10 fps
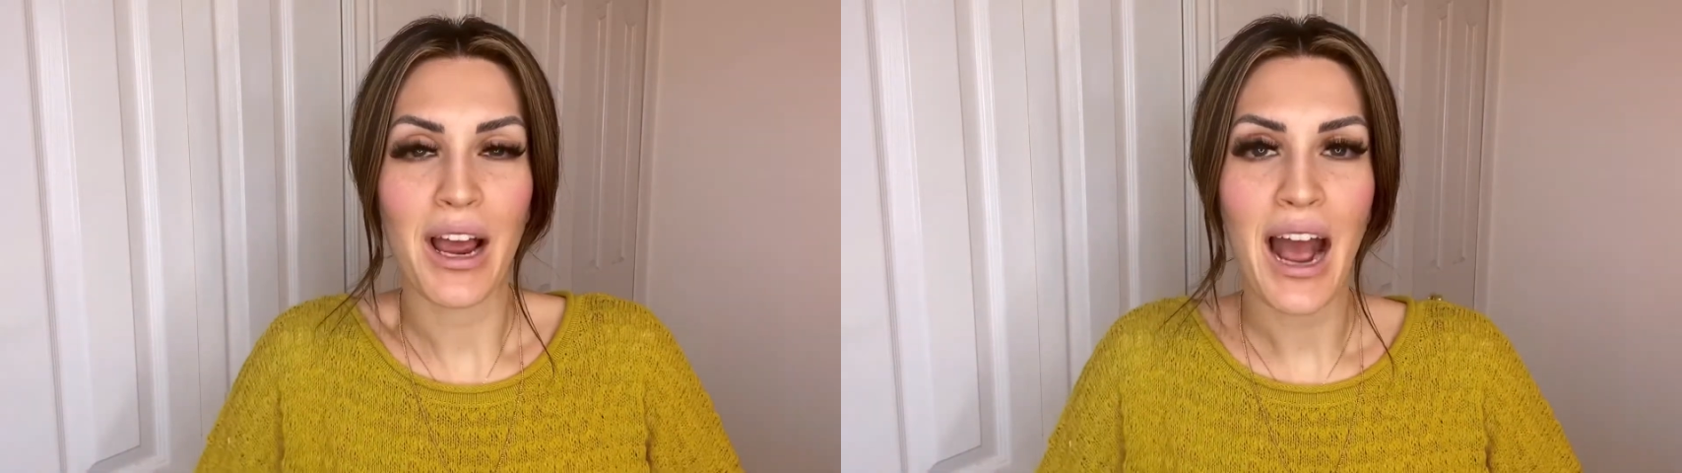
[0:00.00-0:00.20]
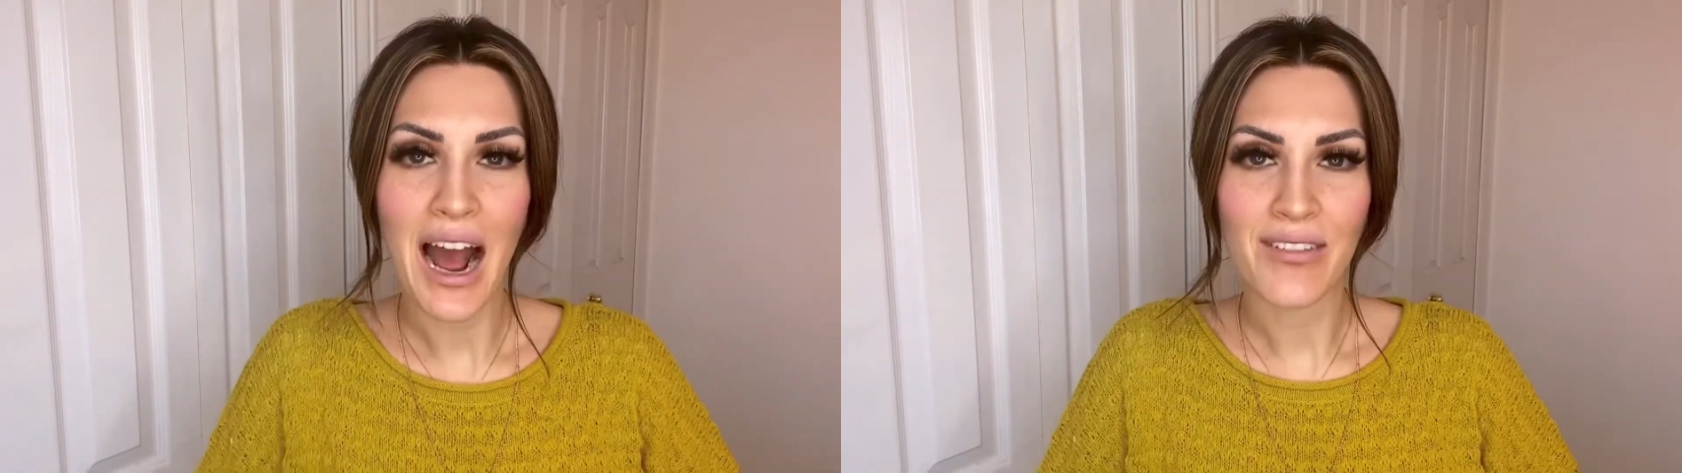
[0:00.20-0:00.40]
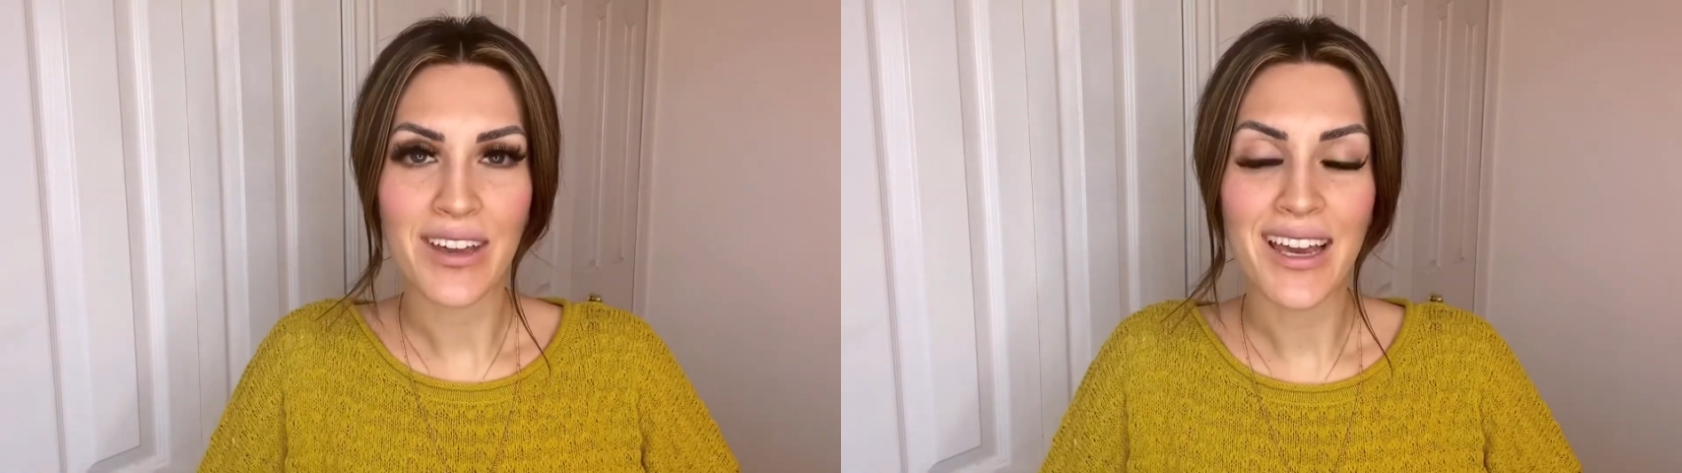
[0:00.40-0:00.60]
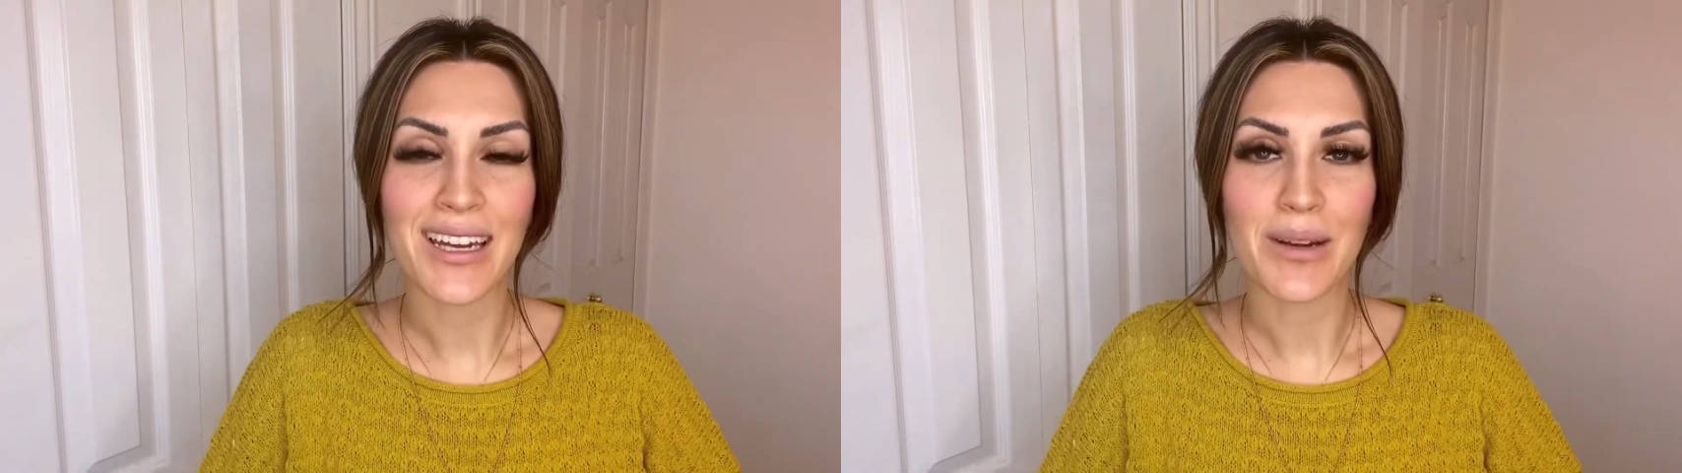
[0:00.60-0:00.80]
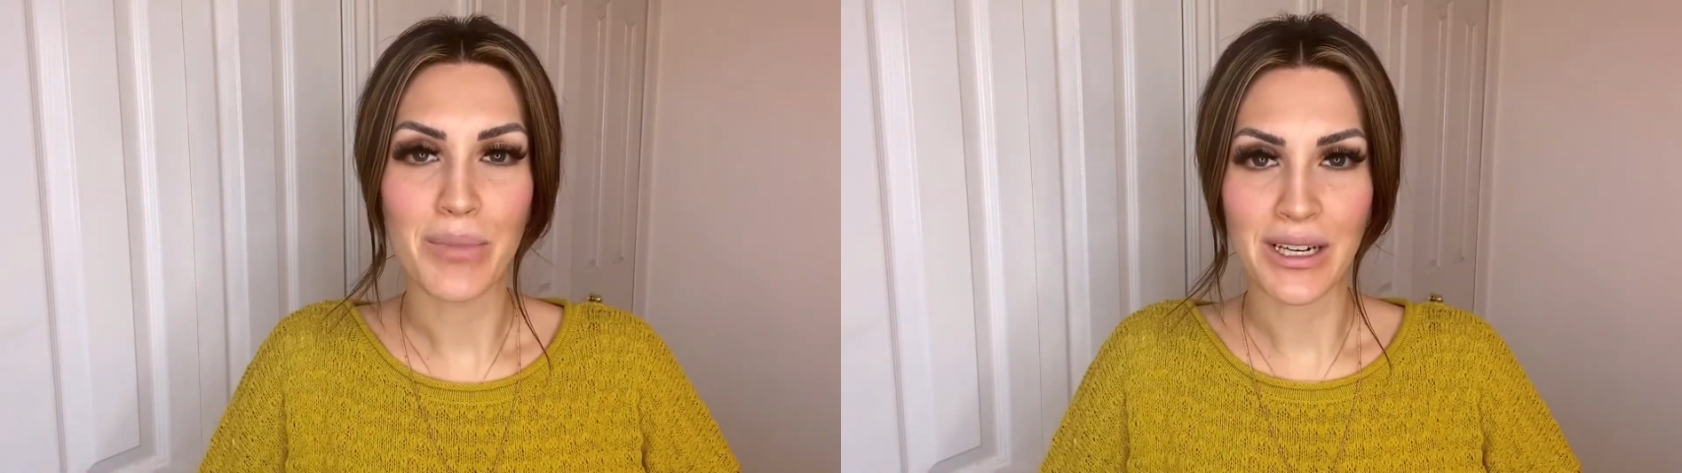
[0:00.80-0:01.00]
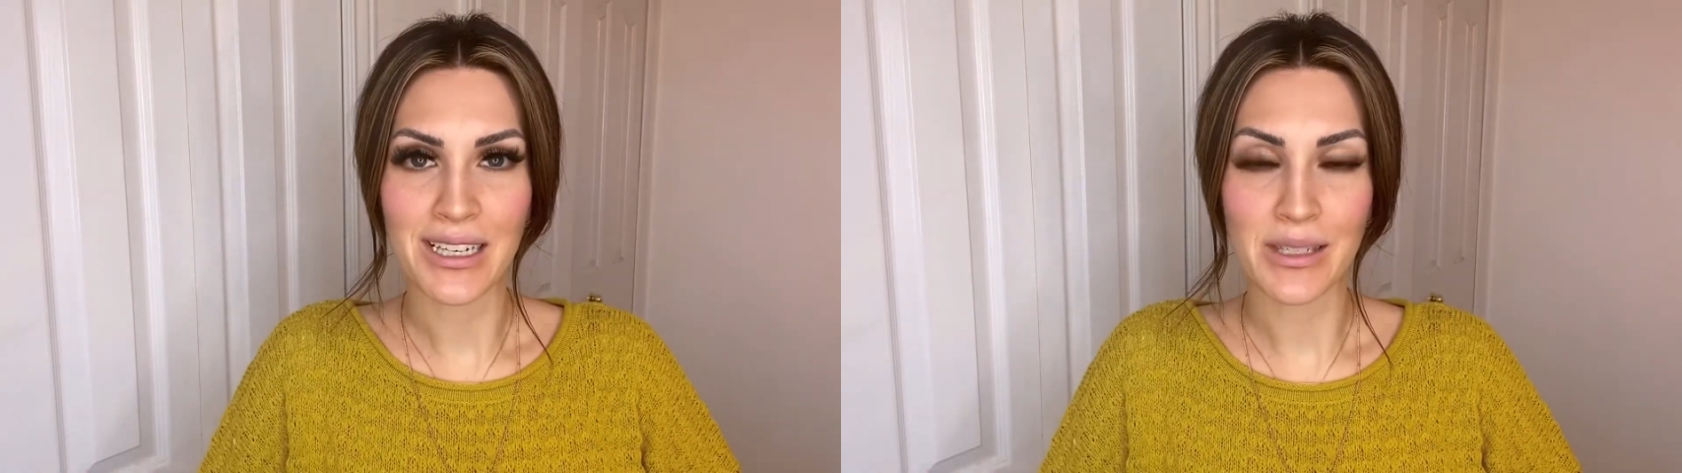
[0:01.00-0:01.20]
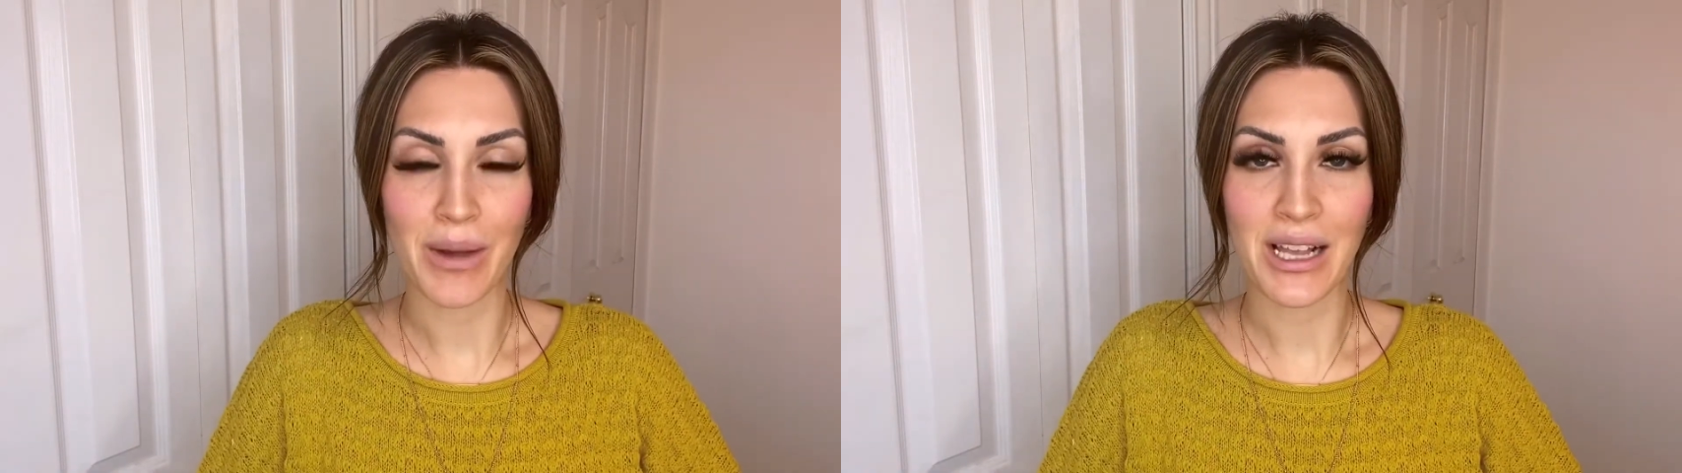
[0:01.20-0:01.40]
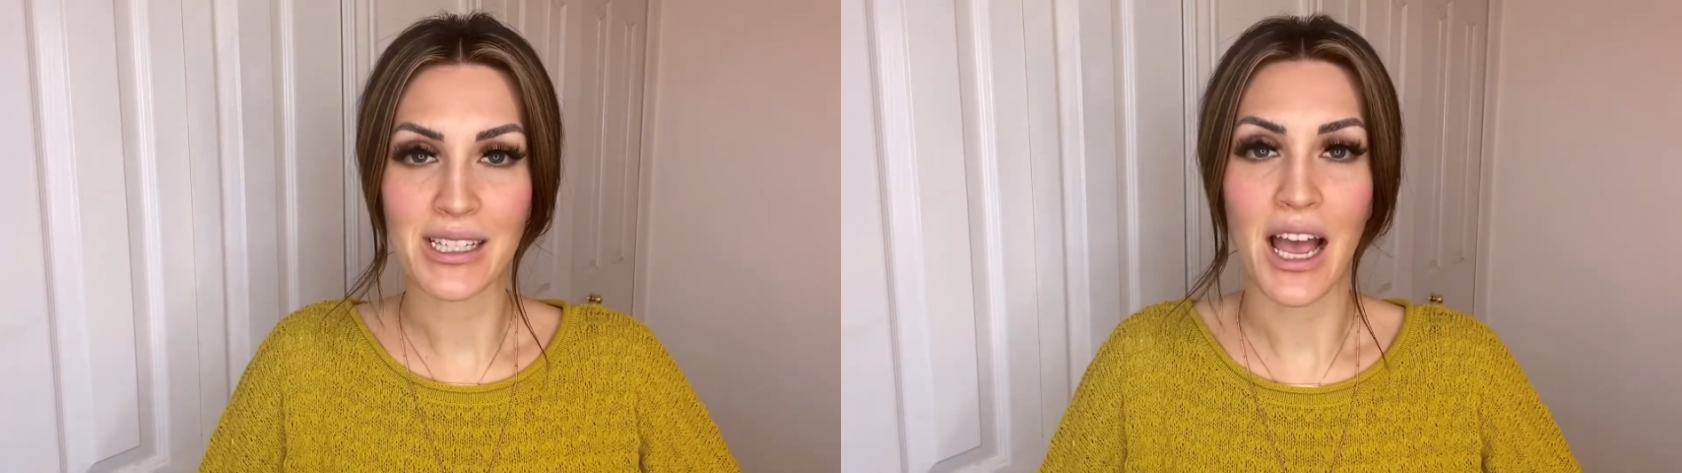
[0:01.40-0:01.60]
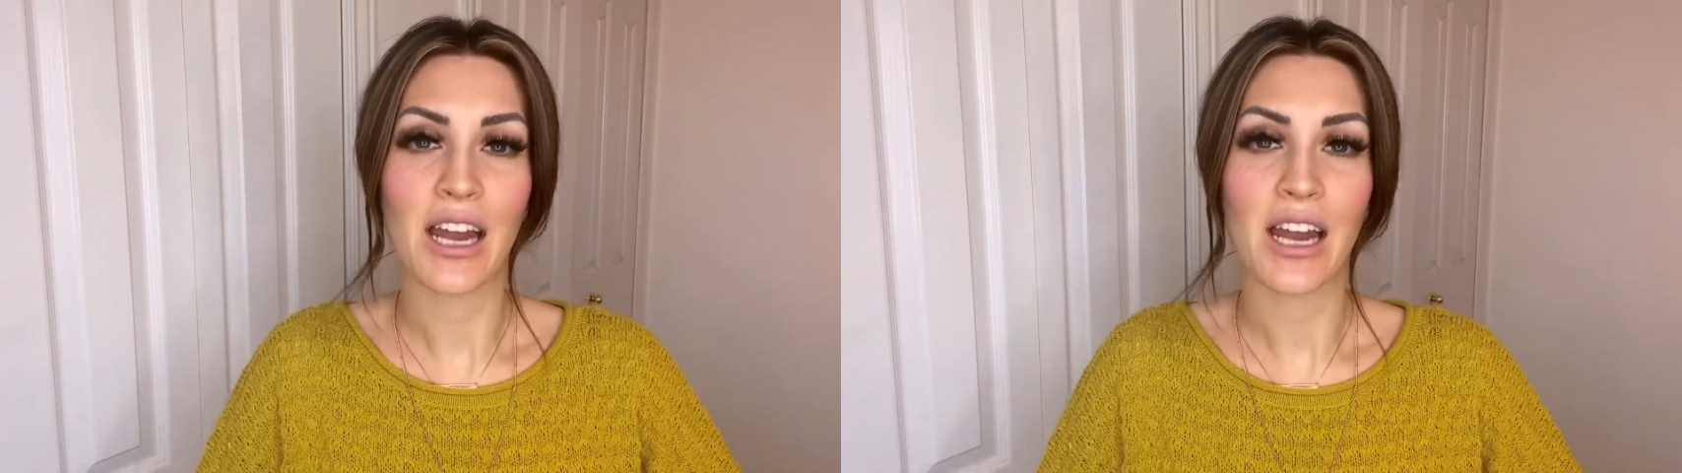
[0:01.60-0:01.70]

having an abundance mindset.